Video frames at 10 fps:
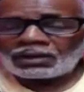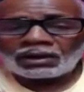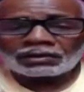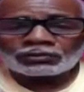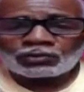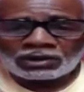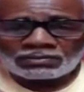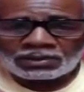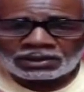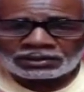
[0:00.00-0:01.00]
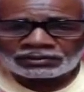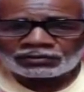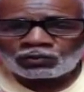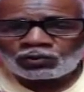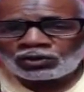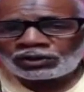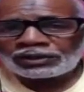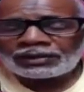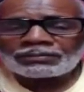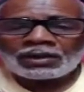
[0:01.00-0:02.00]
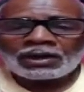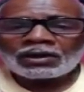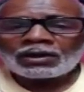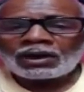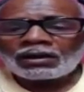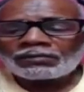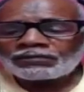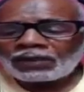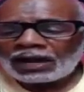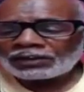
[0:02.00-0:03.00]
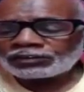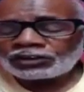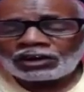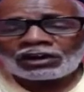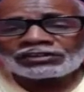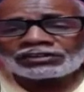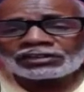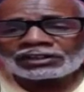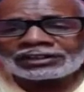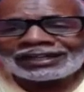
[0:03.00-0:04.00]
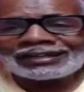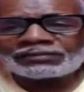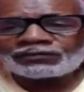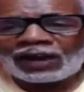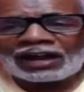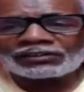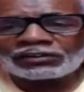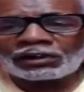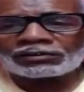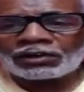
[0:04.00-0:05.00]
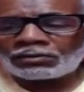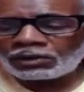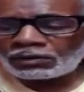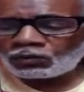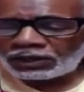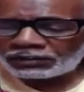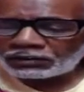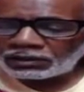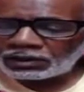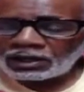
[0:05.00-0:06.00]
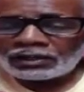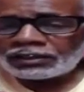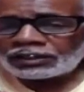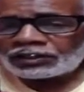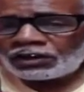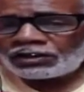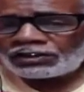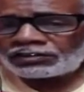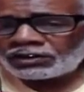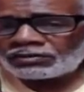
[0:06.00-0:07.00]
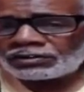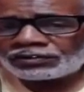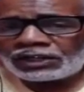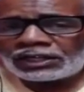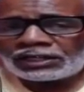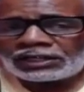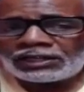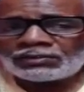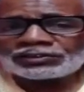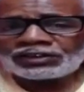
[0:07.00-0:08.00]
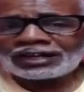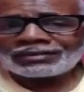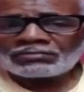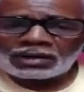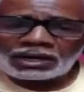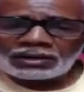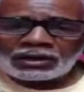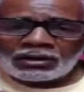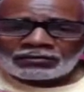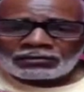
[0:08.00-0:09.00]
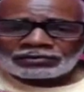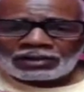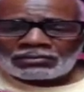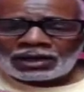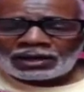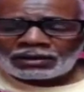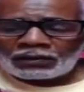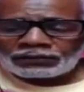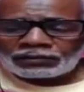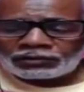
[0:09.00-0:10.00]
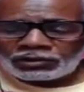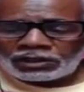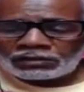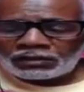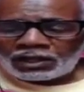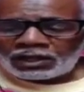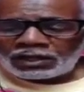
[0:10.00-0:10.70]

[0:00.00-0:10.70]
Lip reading: DeMarcus Wearbon is the one that filed charges, didn't file charges on, but he went to the Attorney General saying that he was taking money from somebody off the streets.